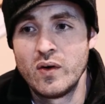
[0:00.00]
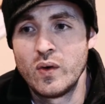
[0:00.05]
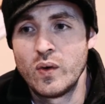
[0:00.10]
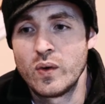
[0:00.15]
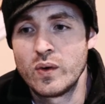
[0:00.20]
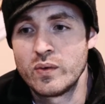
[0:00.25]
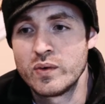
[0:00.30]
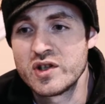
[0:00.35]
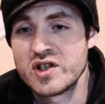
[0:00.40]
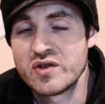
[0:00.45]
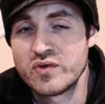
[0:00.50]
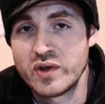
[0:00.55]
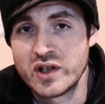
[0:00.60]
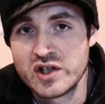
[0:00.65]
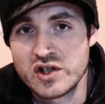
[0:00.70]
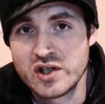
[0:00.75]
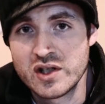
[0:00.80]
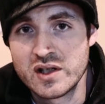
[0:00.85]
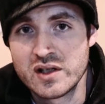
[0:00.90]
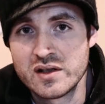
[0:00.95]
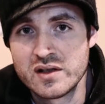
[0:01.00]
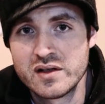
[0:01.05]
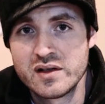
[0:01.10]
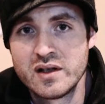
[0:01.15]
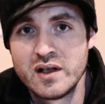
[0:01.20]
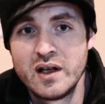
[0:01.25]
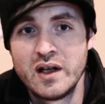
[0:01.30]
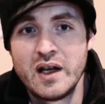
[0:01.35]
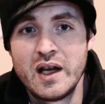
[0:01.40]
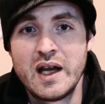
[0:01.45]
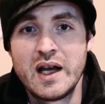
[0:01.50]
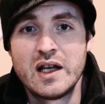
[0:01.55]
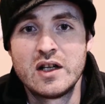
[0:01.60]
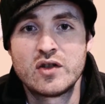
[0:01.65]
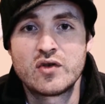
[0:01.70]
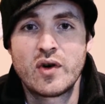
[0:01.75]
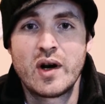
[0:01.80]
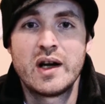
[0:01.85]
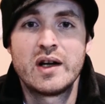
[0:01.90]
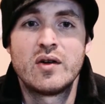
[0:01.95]
restrictions,
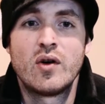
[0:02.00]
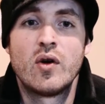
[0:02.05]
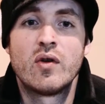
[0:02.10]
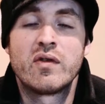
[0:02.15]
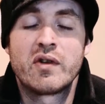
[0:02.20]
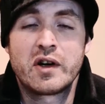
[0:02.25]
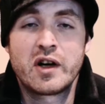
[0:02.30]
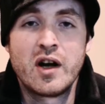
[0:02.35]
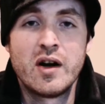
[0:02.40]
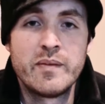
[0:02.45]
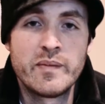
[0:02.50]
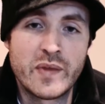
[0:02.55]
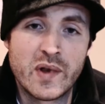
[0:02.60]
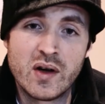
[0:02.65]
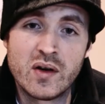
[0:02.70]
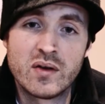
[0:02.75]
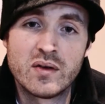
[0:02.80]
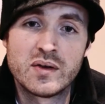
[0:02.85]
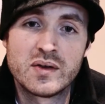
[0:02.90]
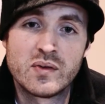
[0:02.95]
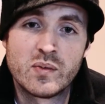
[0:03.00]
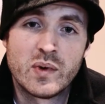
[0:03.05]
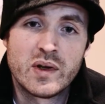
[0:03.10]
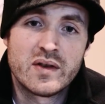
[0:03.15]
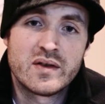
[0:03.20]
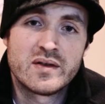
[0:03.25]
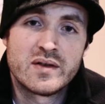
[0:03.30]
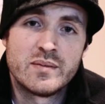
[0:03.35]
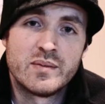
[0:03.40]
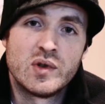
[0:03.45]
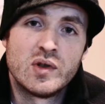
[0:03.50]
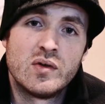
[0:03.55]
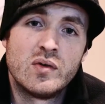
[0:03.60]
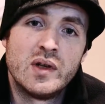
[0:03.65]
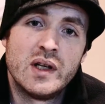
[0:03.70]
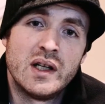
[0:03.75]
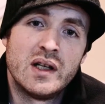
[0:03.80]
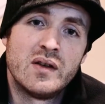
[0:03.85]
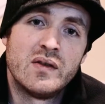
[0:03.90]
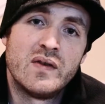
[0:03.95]
and try to overcome those with some
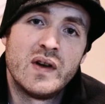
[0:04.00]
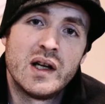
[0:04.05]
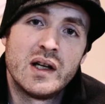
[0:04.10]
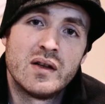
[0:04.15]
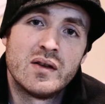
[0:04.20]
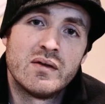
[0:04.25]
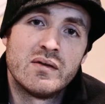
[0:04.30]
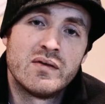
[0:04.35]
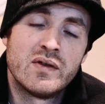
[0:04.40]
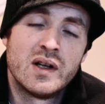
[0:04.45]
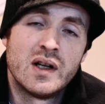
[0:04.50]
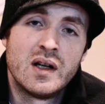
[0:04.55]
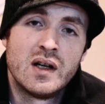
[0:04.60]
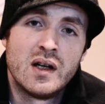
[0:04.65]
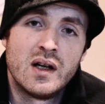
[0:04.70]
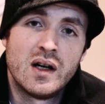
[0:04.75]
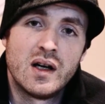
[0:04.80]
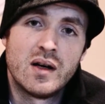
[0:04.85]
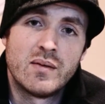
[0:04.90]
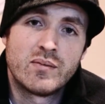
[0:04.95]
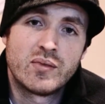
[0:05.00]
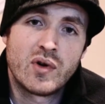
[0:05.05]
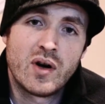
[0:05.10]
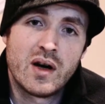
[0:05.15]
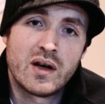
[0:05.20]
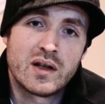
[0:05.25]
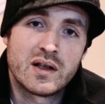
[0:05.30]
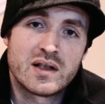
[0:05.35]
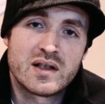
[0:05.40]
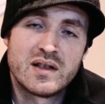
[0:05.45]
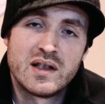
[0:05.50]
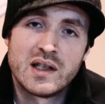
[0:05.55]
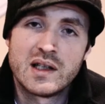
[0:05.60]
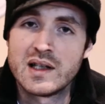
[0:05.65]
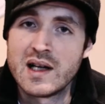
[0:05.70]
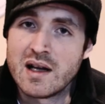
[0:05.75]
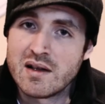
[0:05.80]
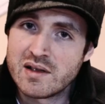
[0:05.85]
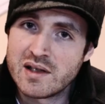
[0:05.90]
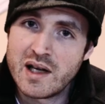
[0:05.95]
new innovative products,
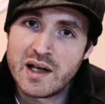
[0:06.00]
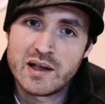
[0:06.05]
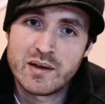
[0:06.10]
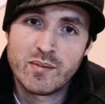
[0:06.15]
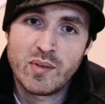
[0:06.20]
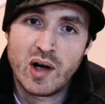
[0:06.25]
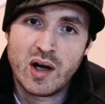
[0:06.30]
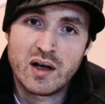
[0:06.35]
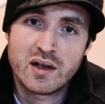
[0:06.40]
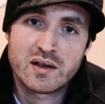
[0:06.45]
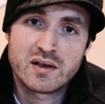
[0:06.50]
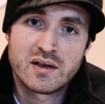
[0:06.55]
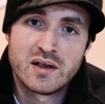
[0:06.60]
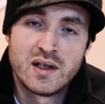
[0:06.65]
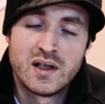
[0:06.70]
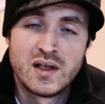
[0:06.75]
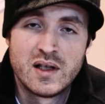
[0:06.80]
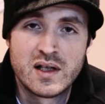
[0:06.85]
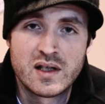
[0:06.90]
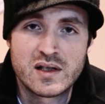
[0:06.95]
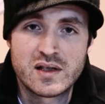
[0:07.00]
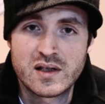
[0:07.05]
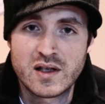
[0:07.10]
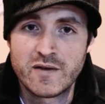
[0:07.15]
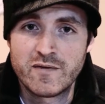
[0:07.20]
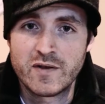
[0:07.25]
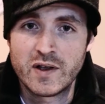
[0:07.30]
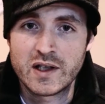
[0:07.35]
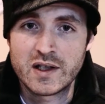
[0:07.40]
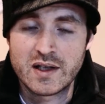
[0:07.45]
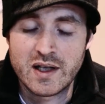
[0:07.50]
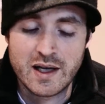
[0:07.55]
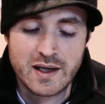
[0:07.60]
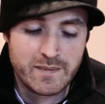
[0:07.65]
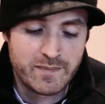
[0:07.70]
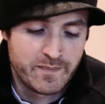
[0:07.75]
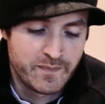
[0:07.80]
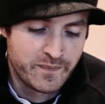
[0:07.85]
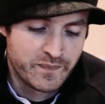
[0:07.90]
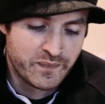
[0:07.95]
thinking outside the box and stuff like
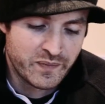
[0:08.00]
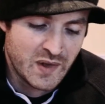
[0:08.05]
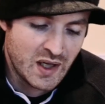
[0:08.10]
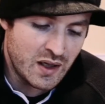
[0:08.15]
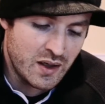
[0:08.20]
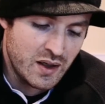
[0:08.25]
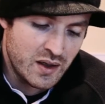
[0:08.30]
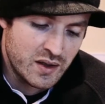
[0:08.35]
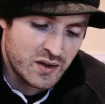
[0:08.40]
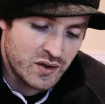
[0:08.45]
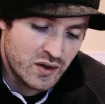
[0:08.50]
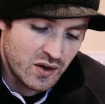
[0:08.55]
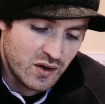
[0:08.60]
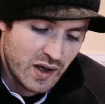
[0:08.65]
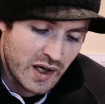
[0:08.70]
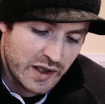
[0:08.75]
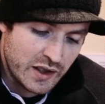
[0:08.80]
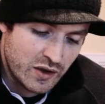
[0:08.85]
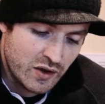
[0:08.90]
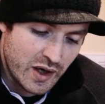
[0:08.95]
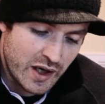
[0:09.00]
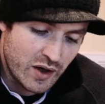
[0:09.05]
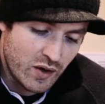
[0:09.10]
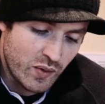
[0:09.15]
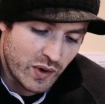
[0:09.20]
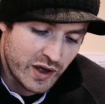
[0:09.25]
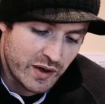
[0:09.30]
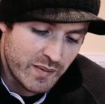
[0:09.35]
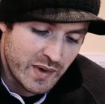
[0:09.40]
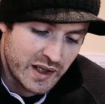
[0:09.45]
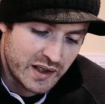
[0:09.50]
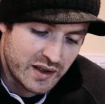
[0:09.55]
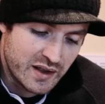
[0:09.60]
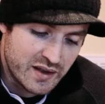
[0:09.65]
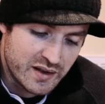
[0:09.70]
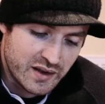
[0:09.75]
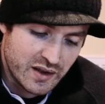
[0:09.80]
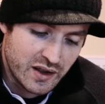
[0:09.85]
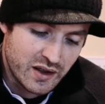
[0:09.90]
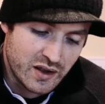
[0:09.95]
that. So, you know, I don't want to make
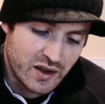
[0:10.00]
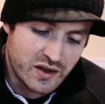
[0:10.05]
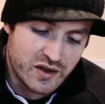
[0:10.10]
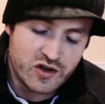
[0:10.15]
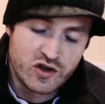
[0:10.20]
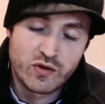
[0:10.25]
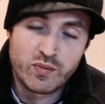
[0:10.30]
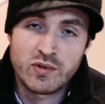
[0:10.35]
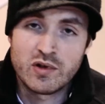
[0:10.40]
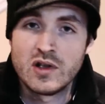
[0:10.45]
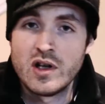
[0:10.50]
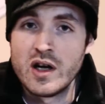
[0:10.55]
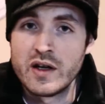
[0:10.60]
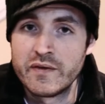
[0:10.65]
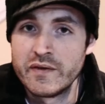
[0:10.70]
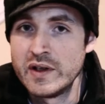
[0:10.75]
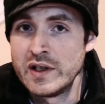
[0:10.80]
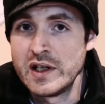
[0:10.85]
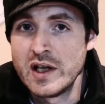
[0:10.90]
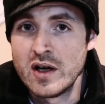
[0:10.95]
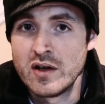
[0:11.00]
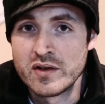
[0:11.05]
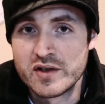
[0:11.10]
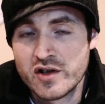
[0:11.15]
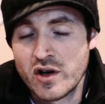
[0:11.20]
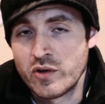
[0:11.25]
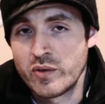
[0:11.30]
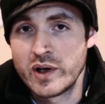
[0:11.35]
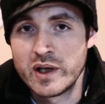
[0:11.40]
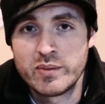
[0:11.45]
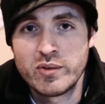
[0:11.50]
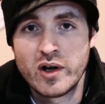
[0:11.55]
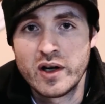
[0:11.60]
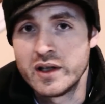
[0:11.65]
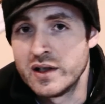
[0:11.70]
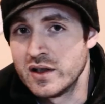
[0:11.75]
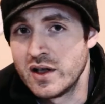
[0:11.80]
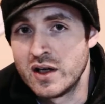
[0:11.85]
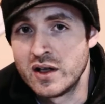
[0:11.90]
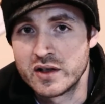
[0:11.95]
this a super long video. It's already
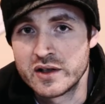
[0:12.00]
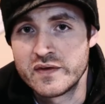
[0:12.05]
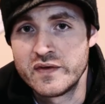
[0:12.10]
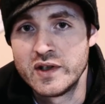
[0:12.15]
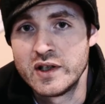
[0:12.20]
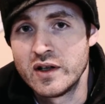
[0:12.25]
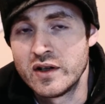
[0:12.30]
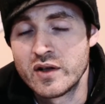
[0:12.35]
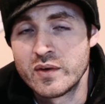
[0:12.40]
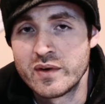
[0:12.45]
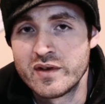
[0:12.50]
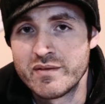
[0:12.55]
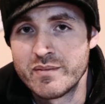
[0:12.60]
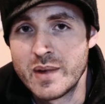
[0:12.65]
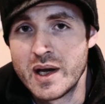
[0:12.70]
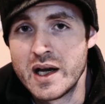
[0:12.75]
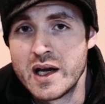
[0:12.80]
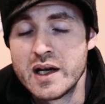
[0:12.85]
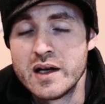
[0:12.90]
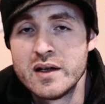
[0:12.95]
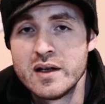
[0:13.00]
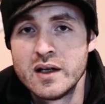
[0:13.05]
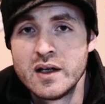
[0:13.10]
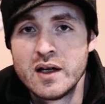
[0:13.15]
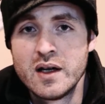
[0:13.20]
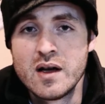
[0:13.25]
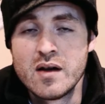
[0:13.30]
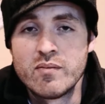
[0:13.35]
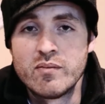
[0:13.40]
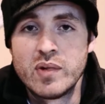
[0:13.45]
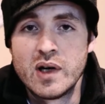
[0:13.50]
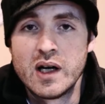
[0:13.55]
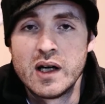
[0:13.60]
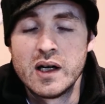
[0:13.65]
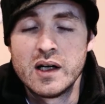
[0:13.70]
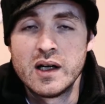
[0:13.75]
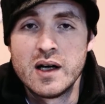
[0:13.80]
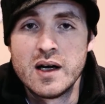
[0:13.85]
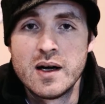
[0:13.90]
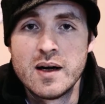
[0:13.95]
probably the longest video that we've made,
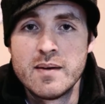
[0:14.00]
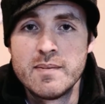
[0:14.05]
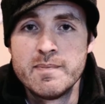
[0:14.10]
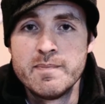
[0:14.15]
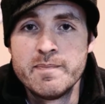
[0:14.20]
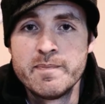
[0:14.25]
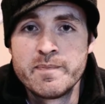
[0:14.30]
but